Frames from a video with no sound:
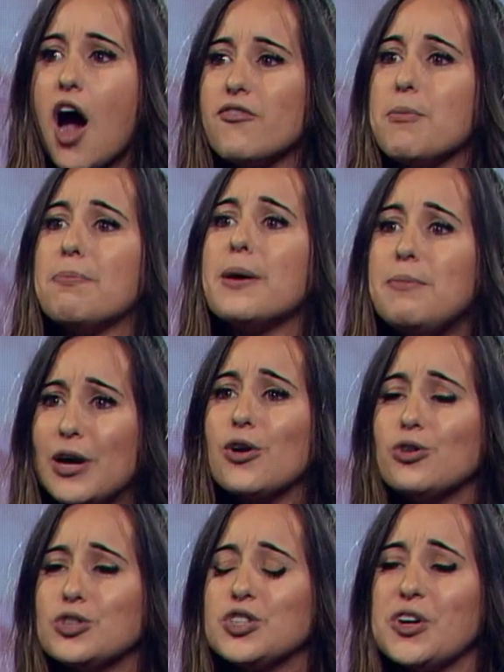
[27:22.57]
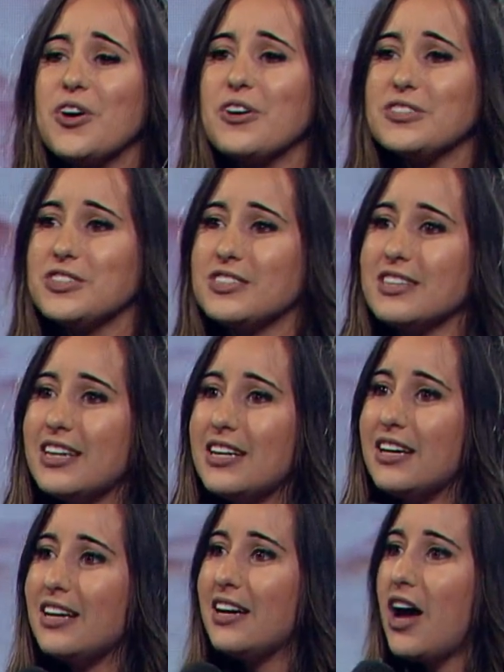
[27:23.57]
of a biblical church,
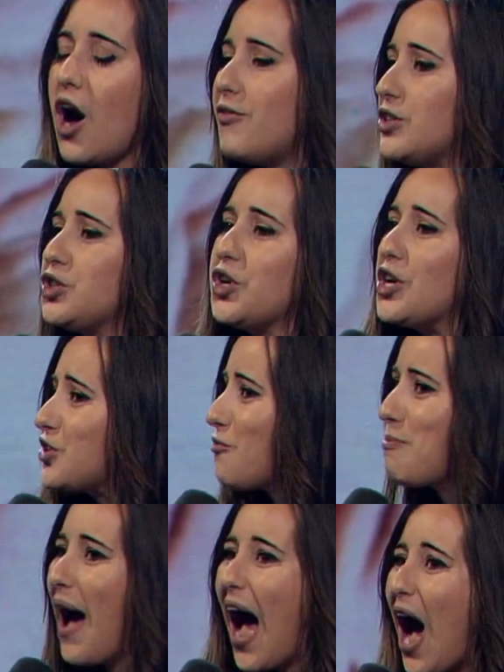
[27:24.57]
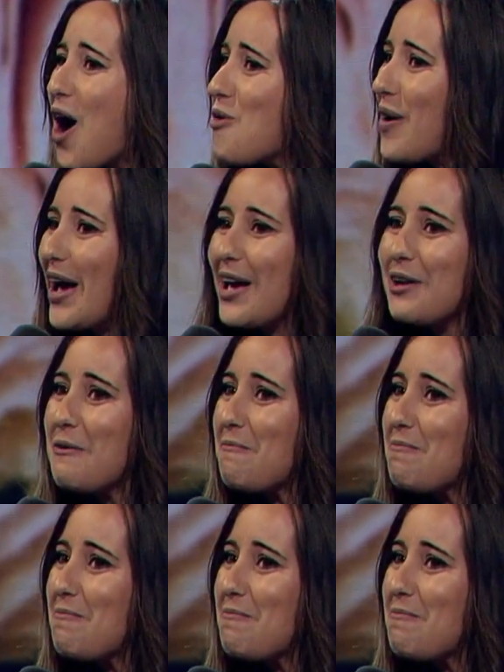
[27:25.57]
of a church of power,